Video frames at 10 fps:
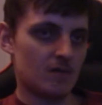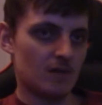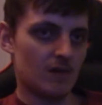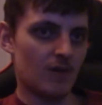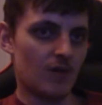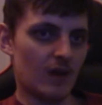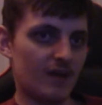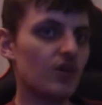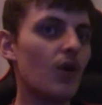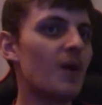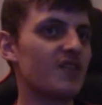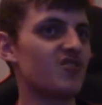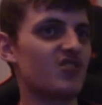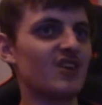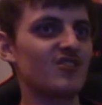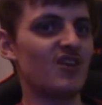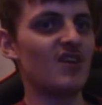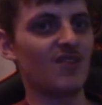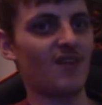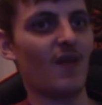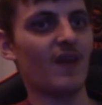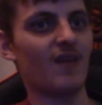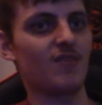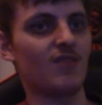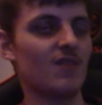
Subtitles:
I don't know. I have to go back to Shang-Chi and see, like, if